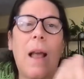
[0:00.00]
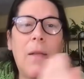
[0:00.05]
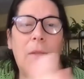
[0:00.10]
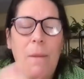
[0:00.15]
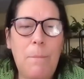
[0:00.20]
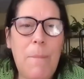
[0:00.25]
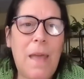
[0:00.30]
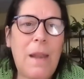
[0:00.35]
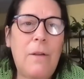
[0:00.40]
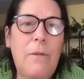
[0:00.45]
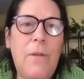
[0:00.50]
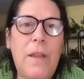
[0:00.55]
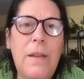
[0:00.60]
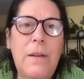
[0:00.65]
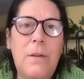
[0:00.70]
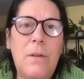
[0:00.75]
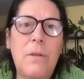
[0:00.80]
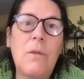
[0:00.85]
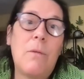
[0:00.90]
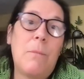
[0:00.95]
and the
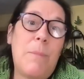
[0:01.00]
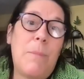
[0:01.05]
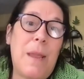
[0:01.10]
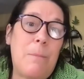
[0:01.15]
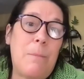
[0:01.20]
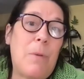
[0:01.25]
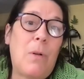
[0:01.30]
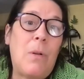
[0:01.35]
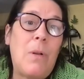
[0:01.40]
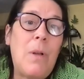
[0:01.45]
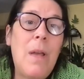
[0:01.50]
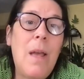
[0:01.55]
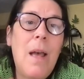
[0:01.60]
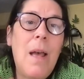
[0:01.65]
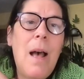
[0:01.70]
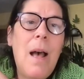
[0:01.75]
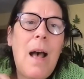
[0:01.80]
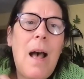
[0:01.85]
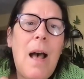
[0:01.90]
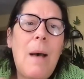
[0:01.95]
benefit to the people
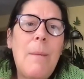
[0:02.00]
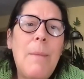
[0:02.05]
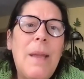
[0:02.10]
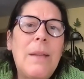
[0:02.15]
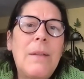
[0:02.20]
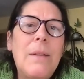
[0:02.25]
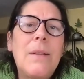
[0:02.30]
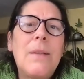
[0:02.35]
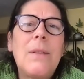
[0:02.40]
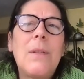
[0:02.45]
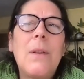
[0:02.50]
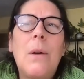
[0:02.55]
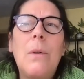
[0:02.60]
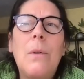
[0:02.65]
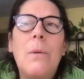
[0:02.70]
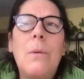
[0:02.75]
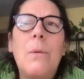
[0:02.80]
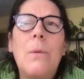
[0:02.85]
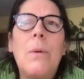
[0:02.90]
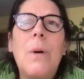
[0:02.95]
um, and
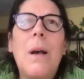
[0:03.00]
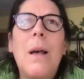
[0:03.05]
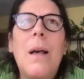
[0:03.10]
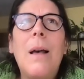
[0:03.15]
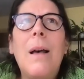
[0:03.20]
so